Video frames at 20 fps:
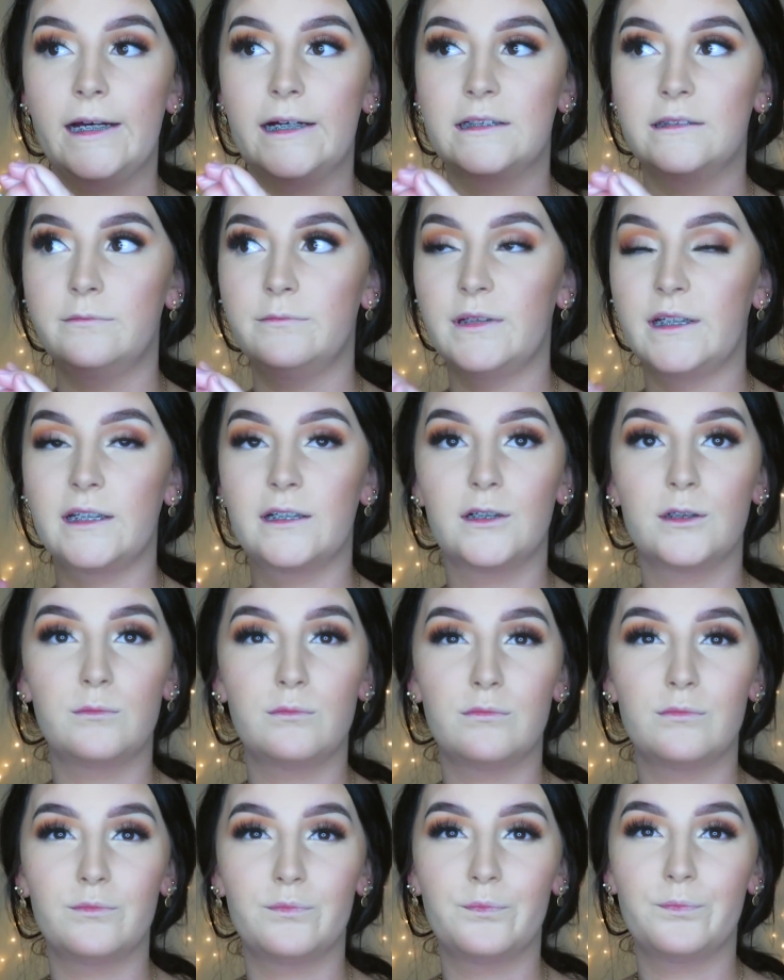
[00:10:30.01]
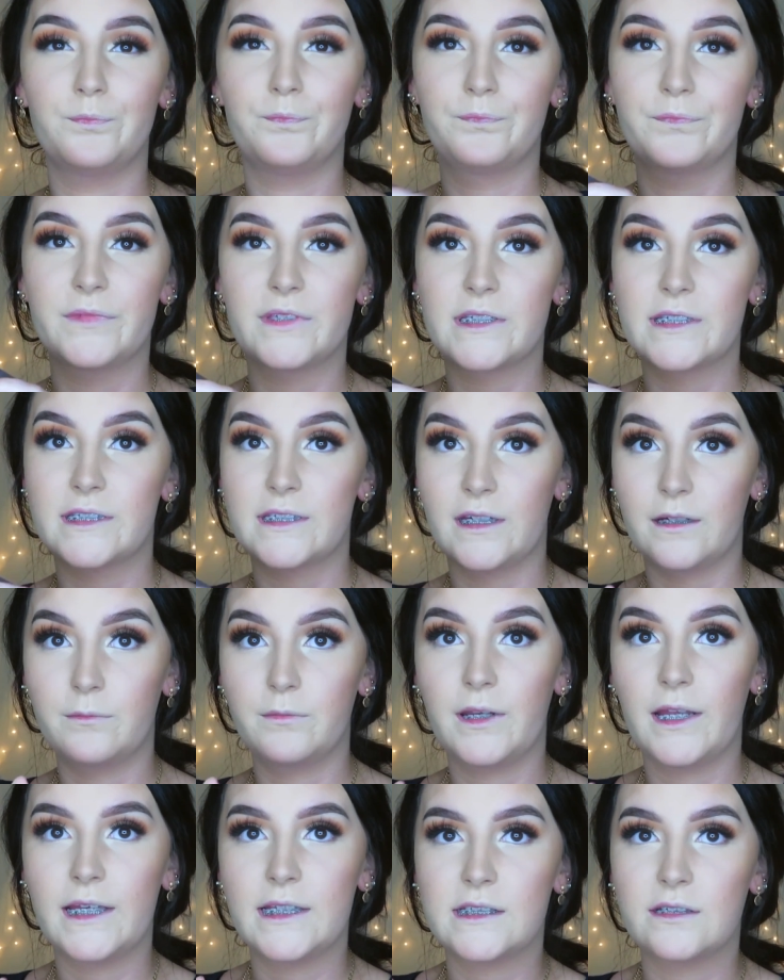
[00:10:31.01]
And on
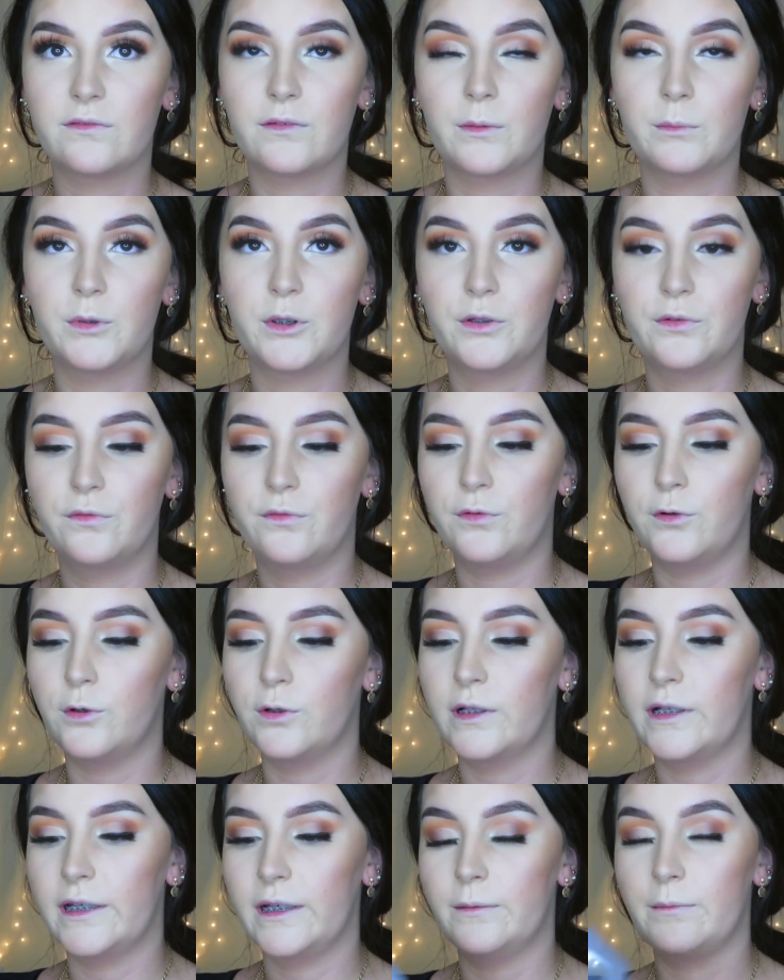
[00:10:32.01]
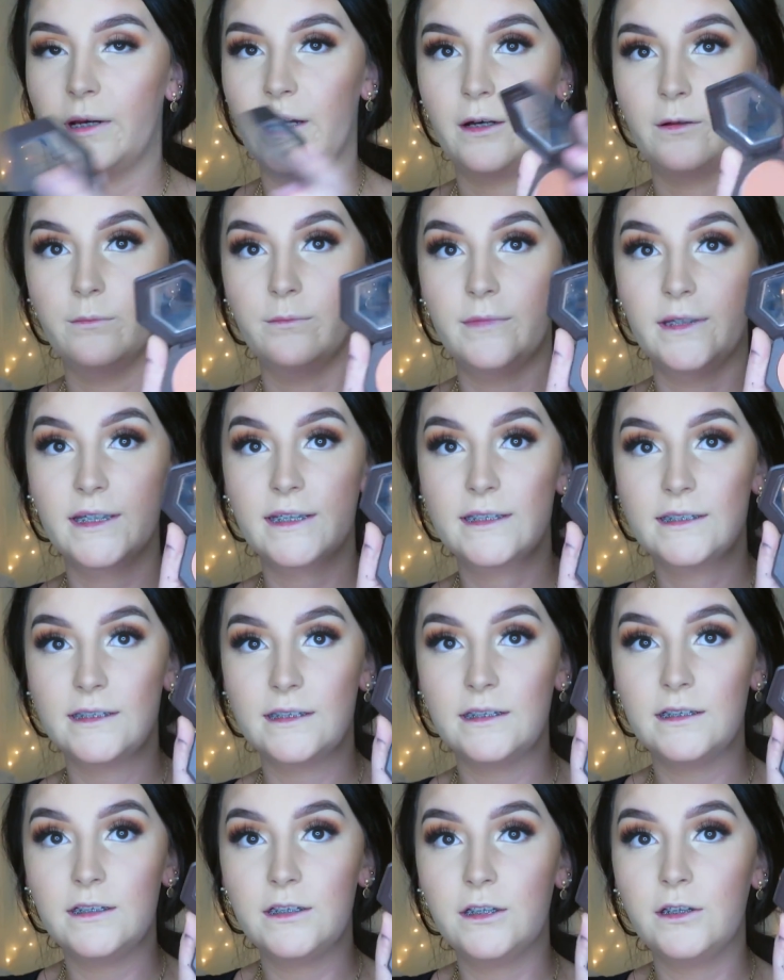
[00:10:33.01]
some days, if I'm doing full glam, I'll
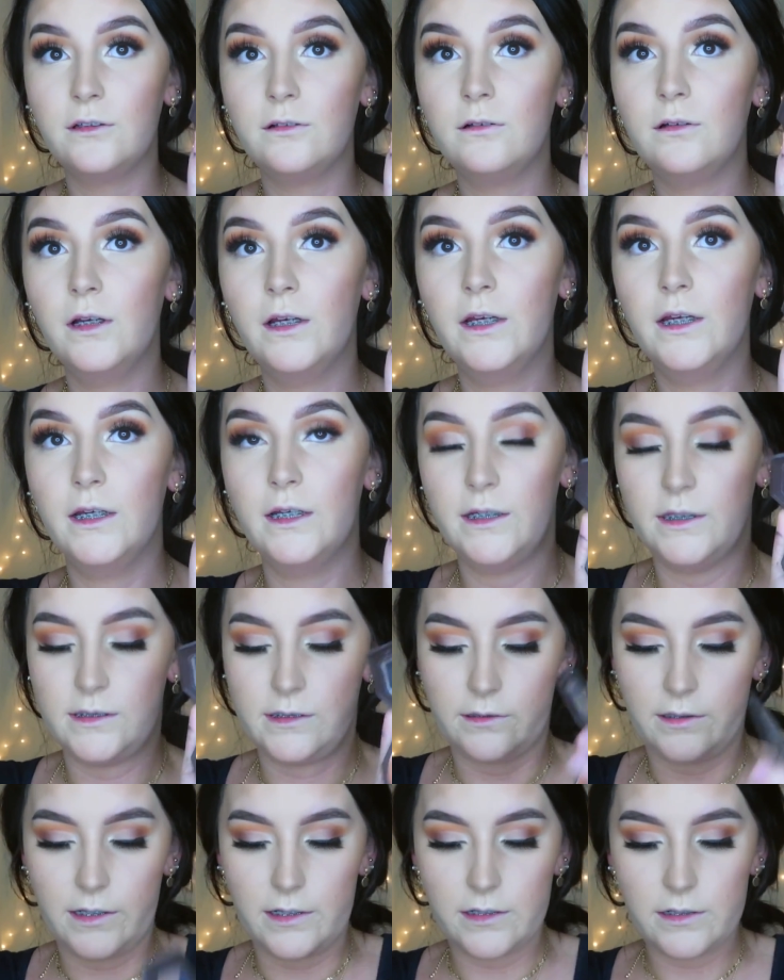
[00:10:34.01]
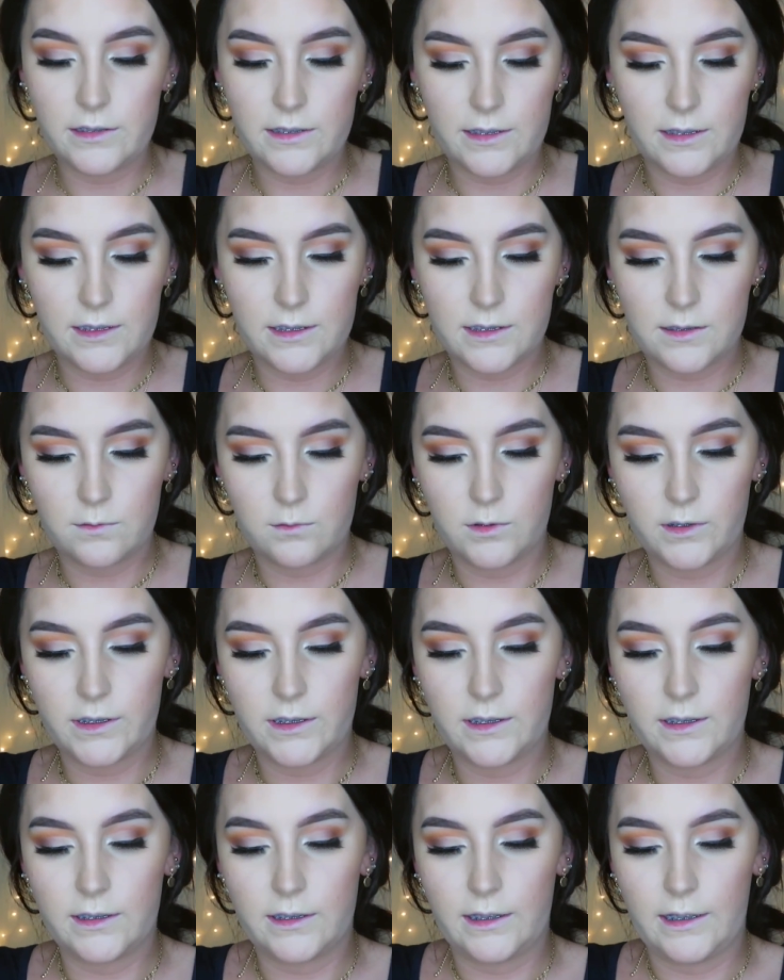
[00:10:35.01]
mix the two. So here's this
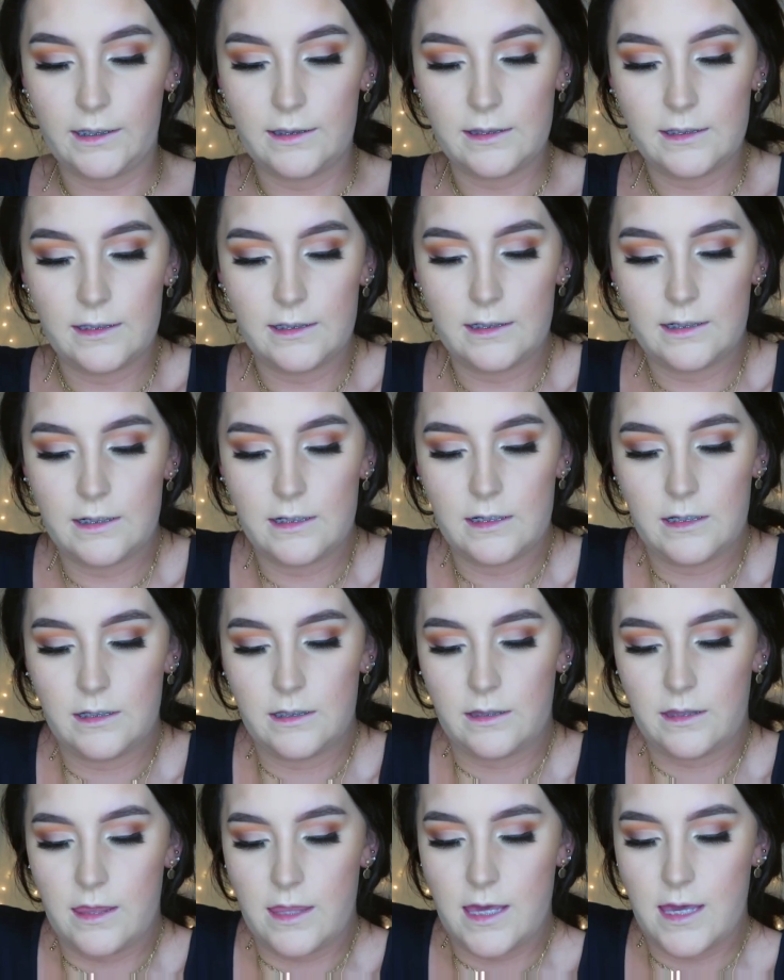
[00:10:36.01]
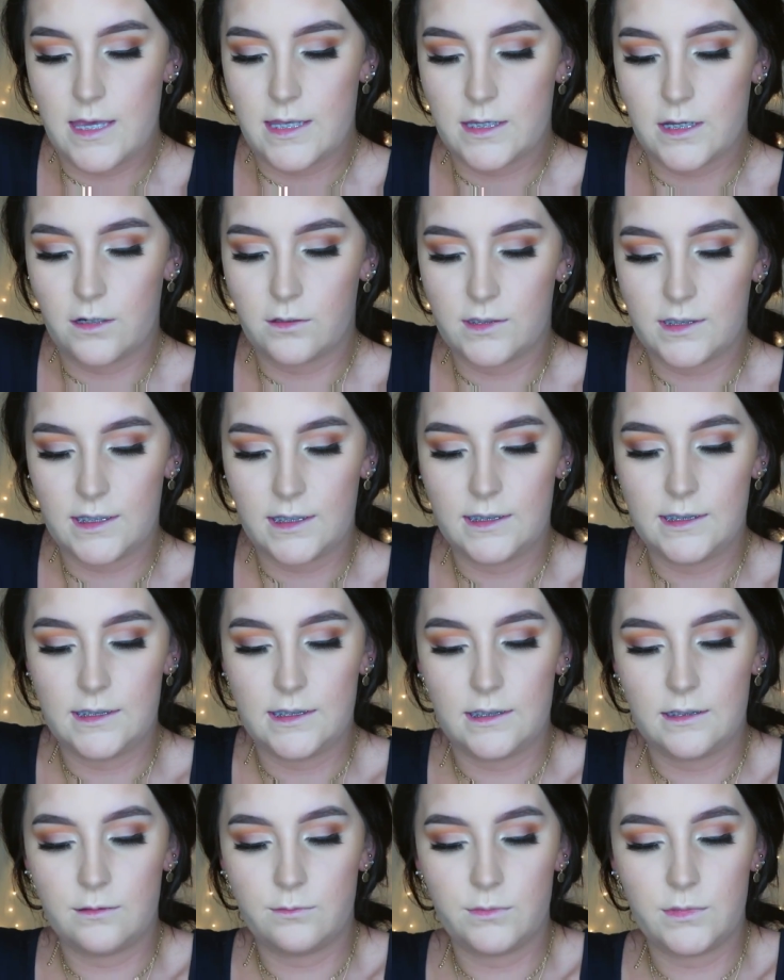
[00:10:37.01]
one, and then the Toasted
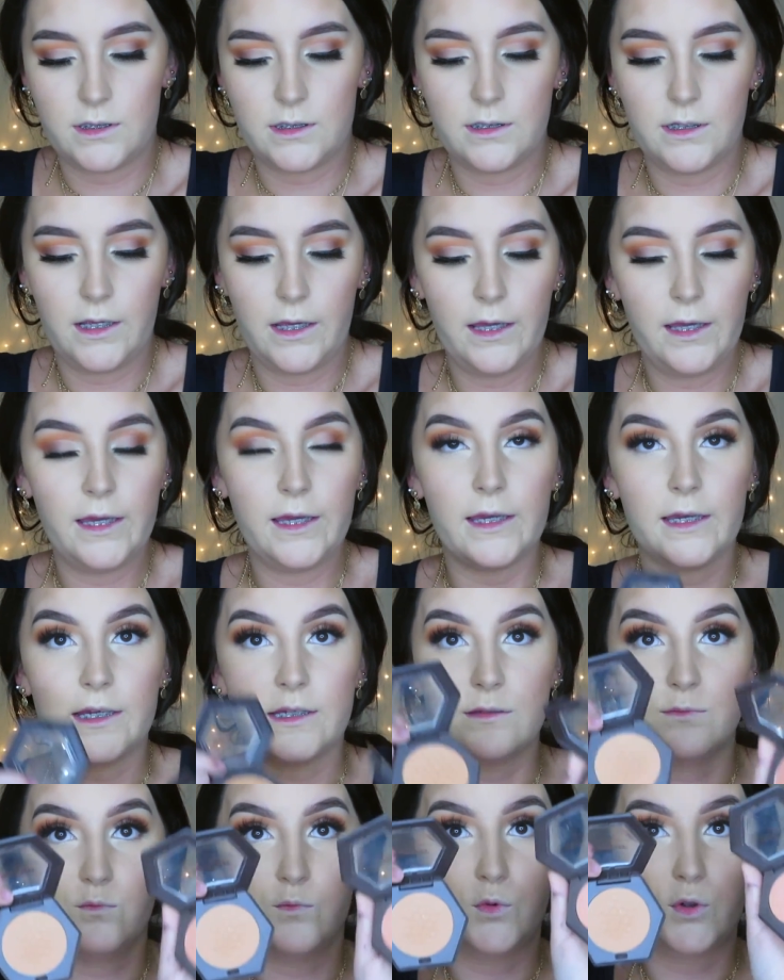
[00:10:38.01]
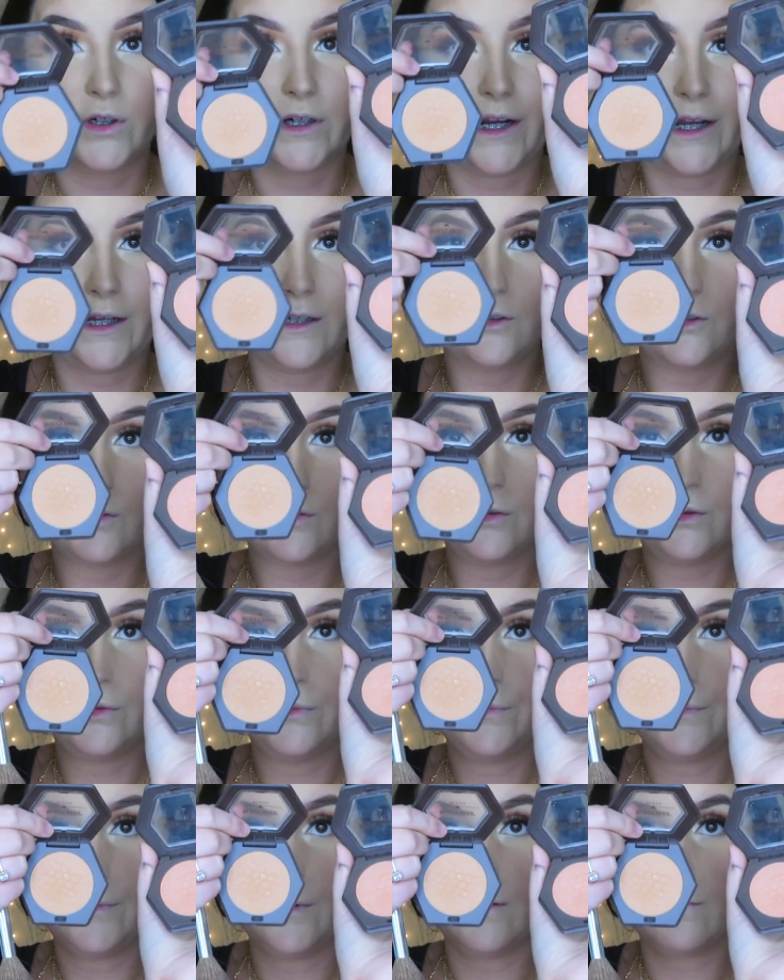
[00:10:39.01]
Cinnamon is more
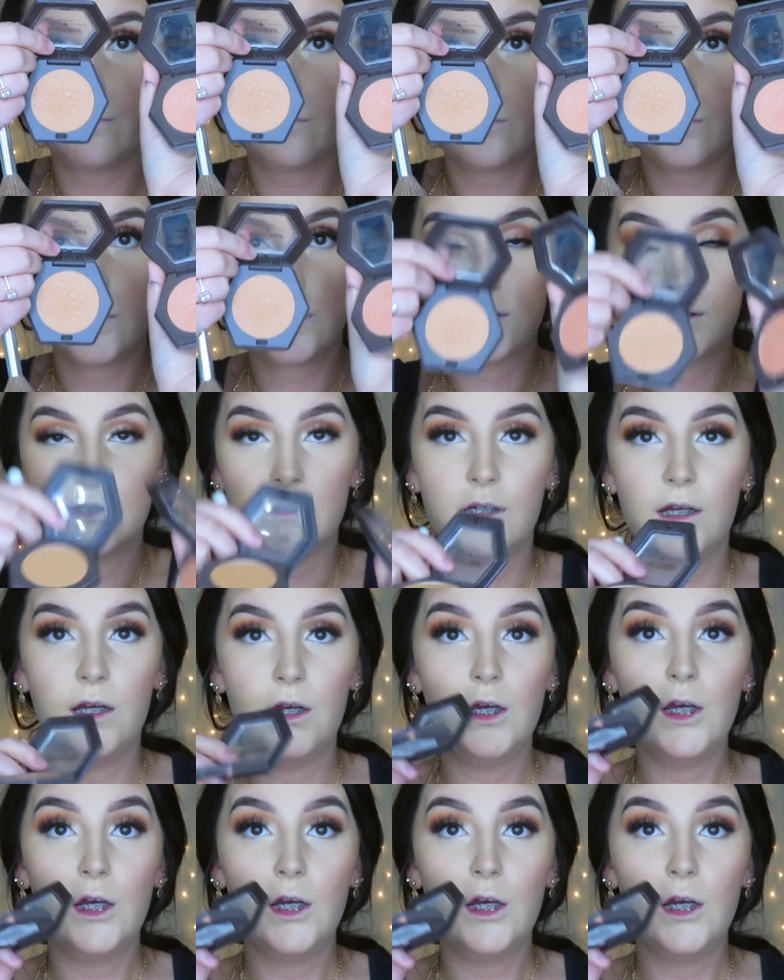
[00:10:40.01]
natural, of course.